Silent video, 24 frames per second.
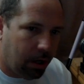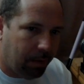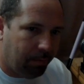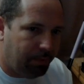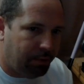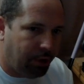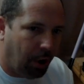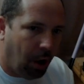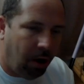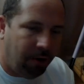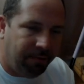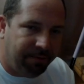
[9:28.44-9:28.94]

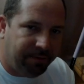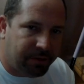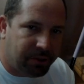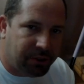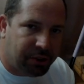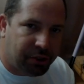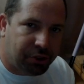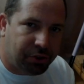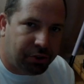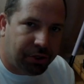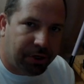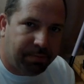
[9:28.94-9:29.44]
dolphin
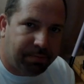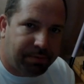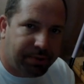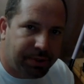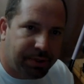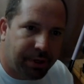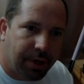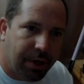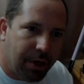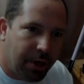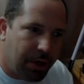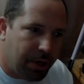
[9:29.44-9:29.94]
strips,
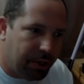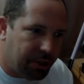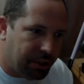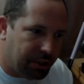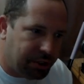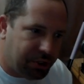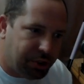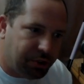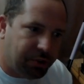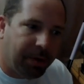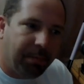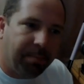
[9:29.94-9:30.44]
a
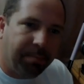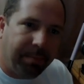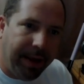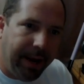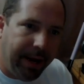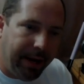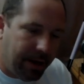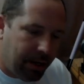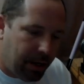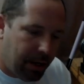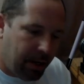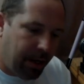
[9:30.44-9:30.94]
strip
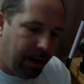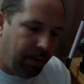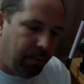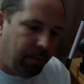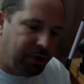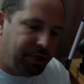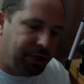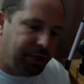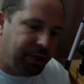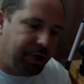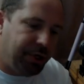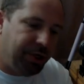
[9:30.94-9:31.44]
bait. And
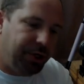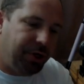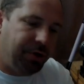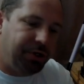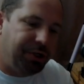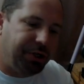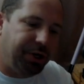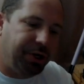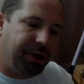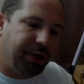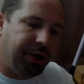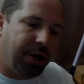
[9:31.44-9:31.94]
what you're going to do is
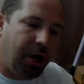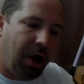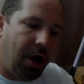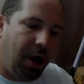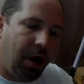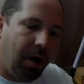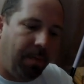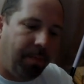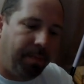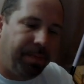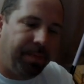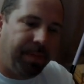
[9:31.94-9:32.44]
you're going to
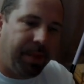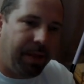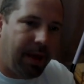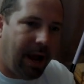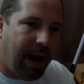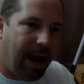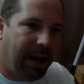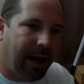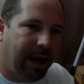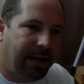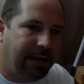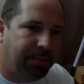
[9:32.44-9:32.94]
come,
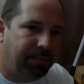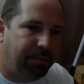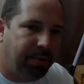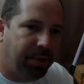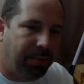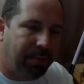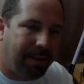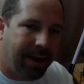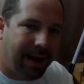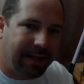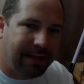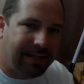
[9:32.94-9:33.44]
I like to put
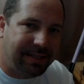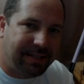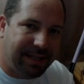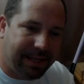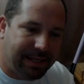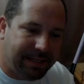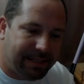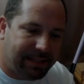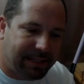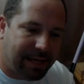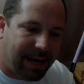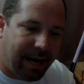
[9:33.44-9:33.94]
mine
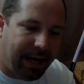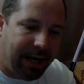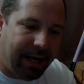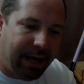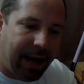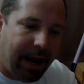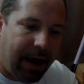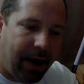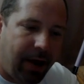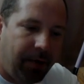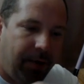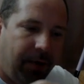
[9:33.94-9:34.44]
skin side
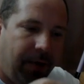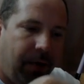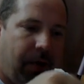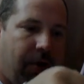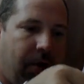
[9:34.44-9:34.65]
down.